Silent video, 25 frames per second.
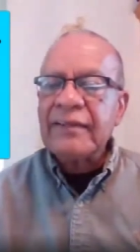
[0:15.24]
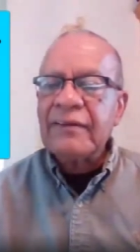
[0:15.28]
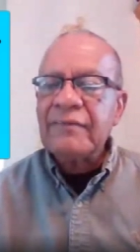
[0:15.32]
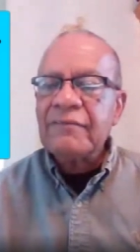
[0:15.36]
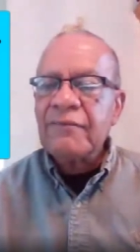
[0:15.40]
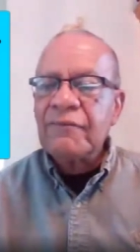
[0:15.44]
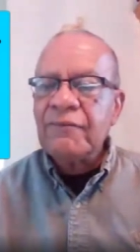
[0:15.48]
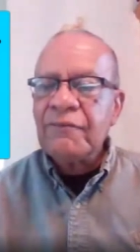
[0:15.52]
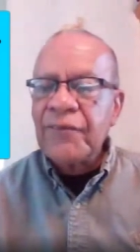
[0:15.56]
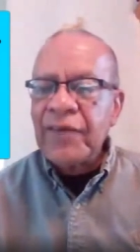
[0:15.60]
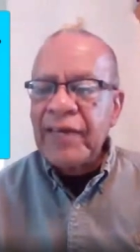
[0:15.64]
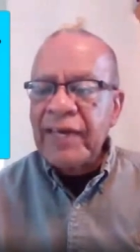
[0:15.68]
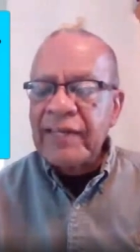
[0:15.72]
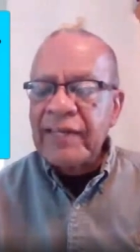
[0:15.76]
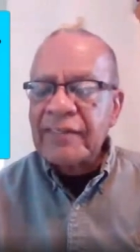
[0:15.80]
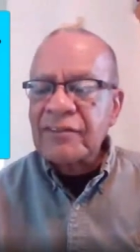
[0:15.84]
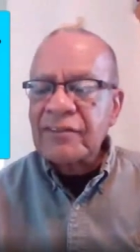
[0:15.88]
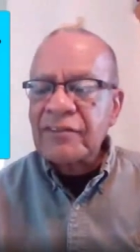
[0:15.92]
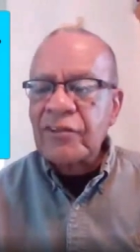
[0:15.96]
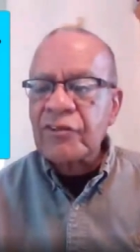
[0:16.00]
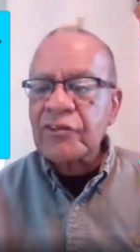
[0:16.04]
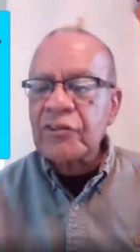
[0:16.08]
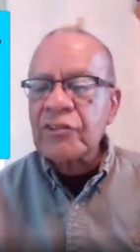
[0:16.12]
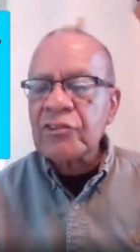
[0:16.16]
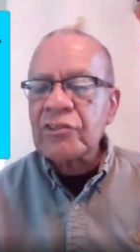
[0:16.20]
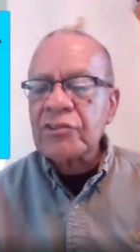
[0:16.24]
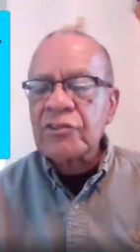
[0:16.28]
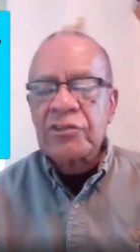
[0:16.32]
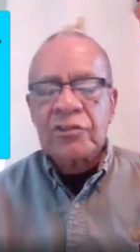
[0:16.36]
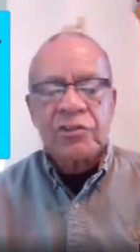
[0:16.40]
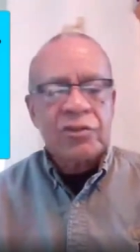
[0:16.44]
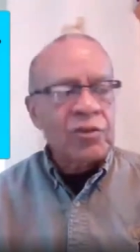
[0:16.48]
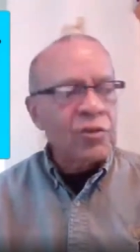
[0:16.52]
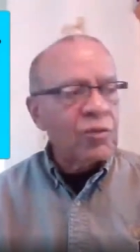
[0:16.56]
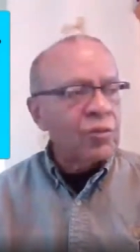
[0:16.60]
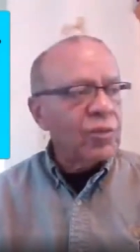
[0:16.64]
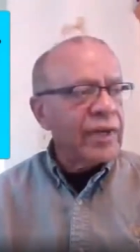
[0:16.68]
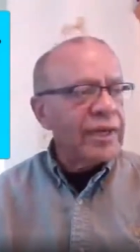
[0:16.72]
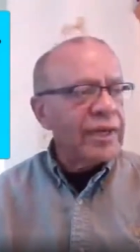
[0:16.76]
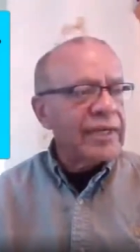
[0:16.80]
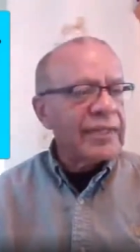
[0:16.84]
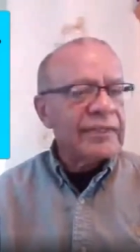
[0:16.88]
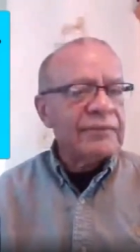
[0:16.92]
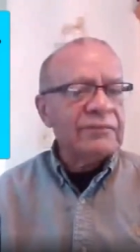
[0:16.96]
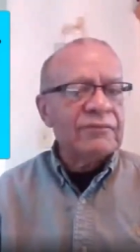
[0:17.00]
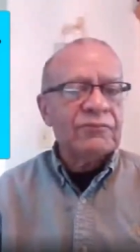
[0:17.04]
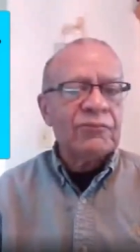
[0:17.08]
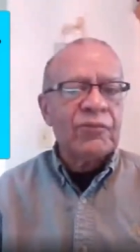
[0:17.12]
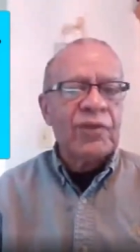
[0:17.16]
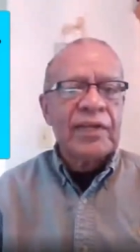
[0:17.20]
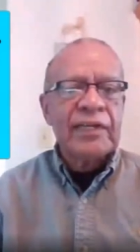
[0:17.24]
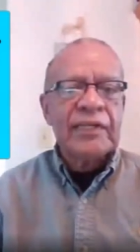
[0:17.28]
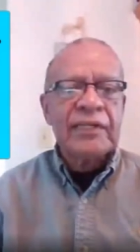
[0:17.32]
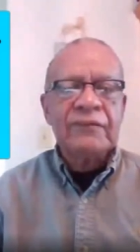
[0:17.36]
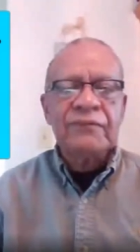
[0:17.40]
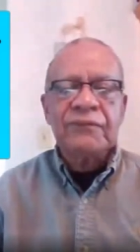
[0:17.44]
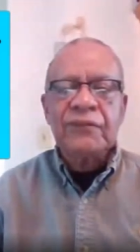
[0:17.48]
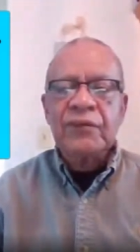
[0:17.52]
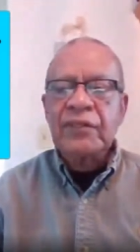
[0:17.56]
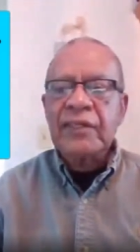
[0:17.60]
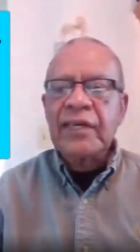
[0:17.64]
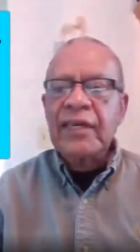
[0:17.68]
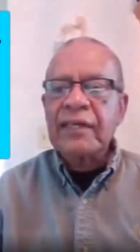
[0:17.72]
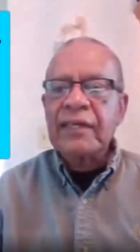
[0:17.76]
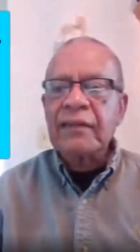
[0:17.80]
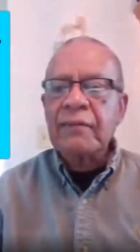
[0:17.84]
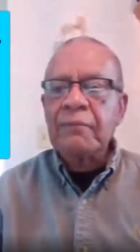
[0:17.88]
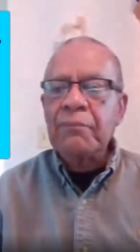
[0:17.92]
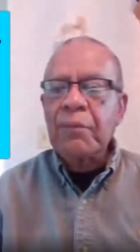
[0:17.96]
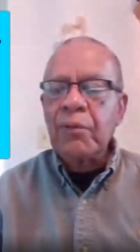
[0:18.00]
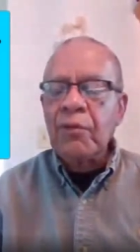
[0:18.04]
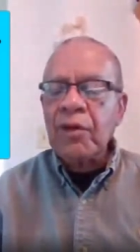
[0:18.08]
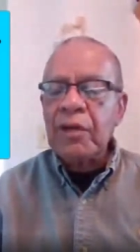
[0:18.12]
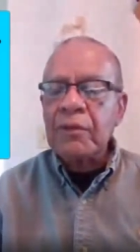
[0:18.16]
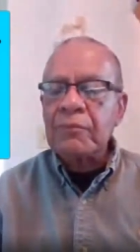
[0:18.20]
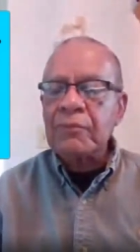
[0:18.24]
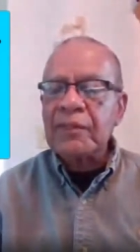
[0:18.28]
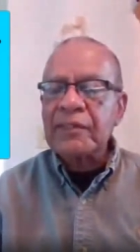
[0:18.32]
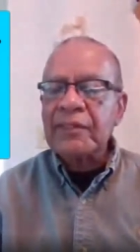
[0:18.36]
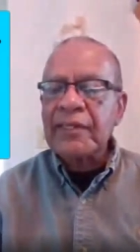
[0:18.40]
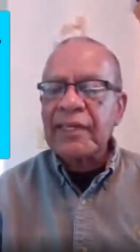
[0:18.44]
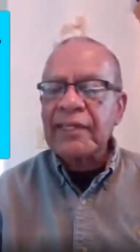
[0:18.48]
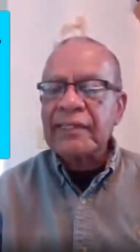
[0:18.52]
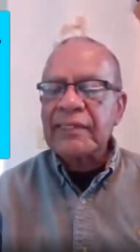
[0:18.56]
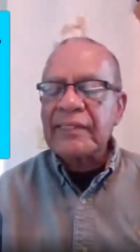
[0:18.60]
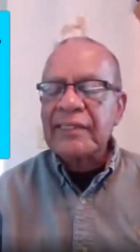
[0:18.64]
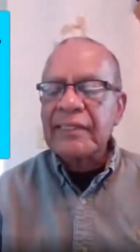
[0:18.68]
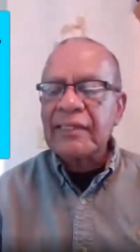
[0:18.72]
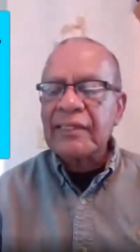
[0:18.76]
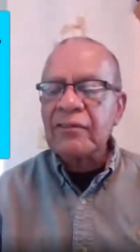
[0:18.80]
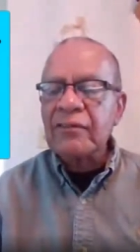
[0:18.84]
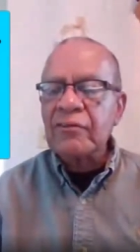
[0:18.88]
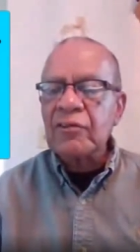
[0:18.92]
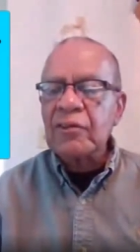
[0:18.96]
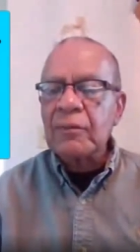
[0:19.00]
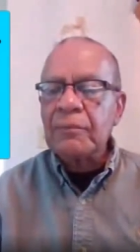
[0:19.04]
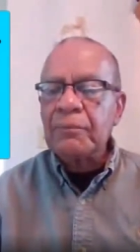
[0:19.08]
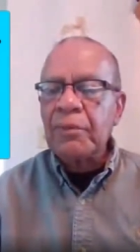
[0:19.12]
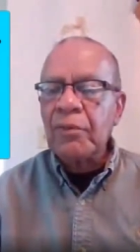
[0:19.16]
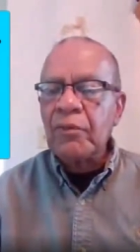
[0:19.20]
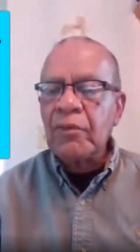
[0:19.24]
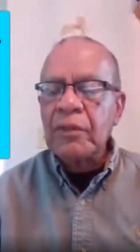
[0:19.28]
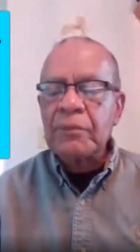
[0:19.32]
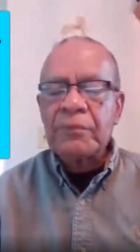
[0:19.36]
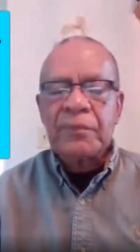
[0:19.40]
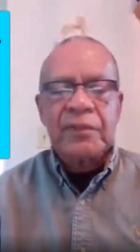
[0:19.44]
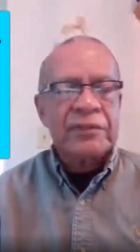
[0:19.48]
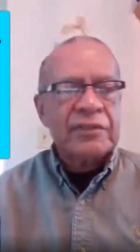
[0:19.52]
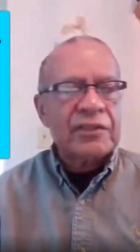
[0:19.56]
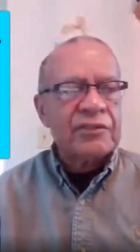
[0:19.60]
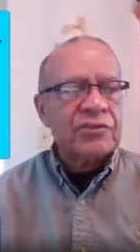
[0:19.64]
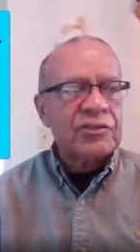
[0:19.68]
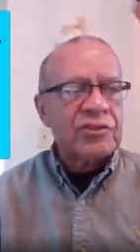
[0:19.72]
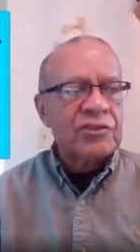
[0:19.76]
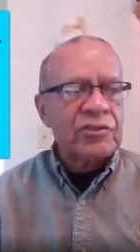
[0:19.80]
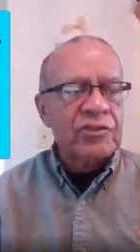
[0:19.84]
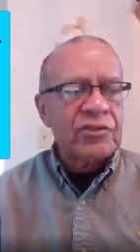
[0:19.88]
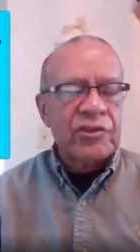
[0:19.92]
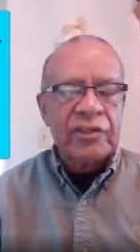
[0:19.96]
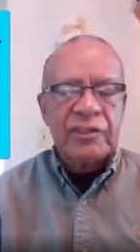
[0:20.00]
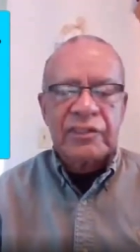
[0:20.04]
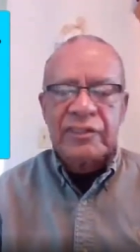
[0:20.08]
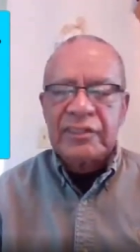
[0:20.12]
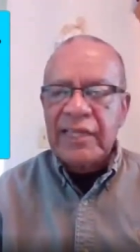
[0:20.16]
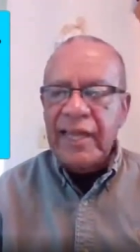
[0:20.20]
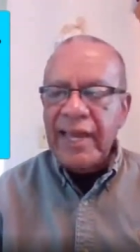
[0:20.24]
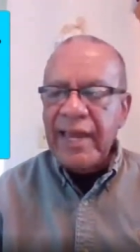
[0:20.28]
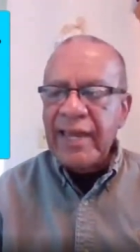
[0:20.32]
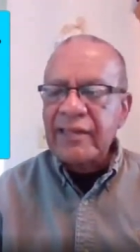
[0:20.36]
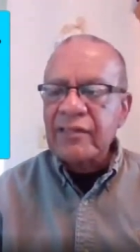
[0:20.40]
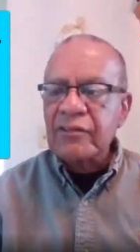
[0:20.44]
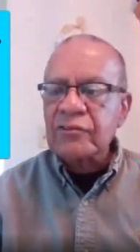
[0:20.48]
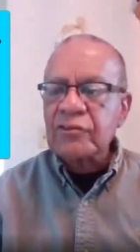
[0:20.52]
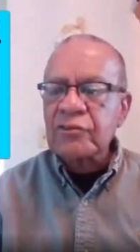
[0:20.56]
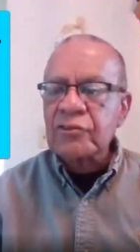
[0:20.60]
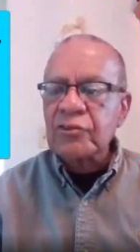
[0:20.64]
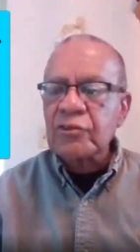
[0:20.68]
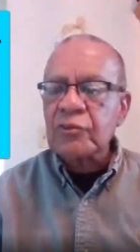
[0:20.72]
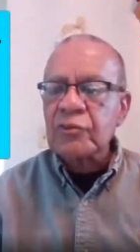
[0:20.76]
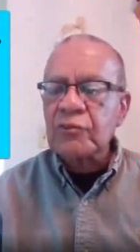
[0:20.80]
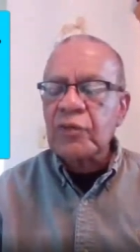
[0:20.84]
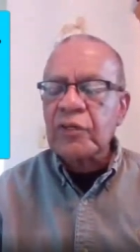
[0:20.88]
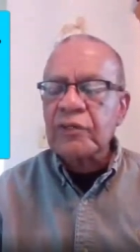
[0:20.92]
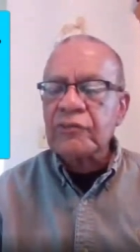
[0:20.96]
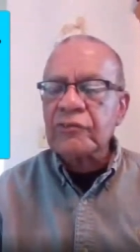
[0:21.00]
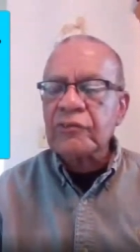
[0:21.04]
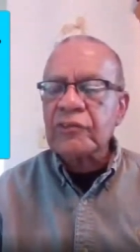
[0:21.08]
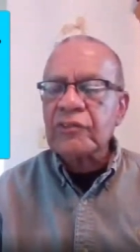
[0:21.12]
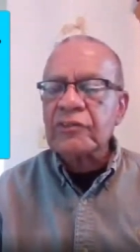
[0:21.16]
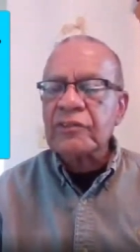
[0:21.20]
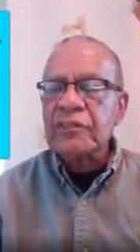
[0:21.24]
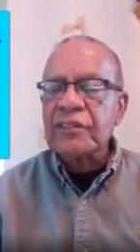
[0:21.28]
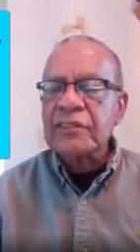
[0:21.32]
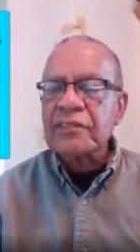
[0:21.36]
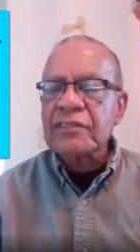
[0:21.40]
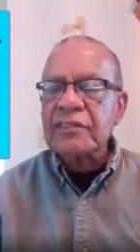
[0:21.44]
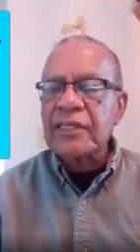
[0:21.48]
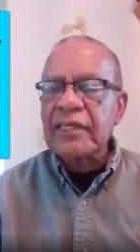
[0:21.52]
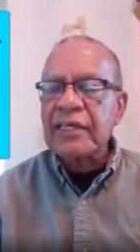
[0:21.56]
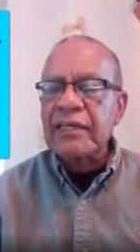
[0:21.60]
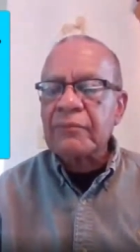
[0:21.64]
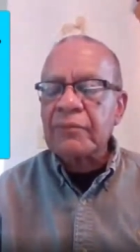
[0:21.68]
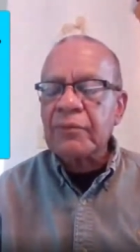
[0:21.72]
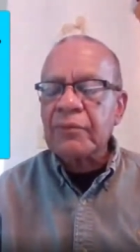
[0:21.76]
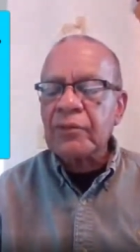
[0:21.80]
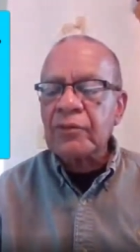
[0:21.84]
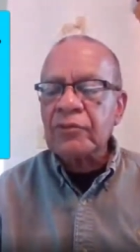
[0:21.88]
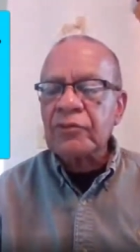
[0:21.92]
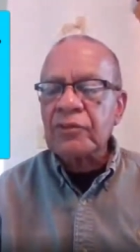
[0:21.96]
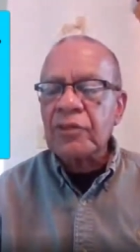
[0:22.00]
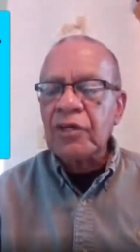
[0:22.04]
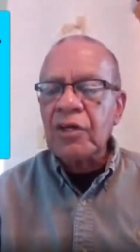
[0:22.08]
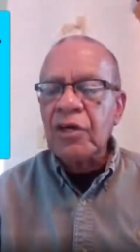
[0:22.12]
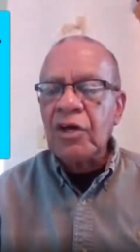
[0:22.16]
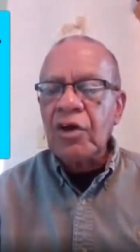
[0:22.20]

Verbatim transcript: Vets, are you still waiting waiting for that appointment, that dental appointment that you're entitled to, whether you're disabled